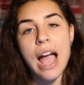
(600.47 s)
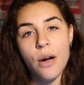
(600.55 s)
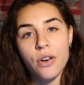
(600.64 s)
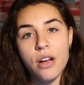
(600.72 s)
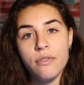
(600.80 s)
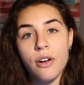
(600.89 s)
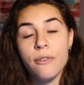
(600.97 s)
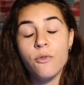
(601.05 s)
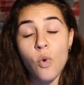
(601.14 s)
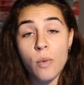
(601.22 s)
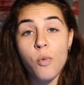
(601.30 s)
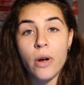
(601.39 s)
out of a
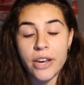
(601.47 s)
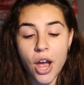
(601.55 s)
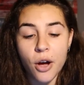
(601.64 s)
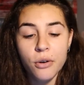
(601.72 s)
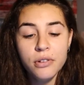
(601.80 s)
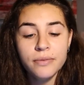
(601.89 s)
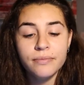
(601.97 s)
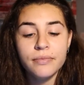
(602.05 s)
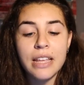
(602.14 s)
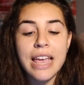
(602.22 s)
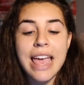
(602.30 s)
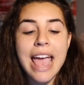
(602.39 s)
4.0,
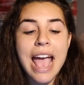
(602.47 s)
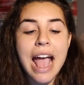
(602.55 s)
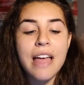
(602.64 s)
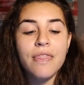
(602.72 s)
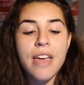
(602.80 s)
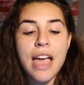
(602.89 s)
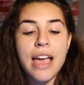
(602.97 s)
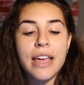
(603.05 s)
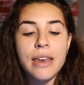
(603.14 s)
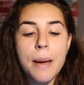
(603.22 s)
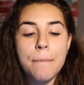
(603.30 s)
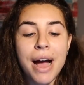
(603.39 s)
and
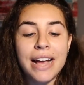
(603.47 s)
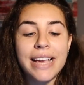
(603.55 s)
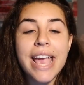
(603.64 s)
then my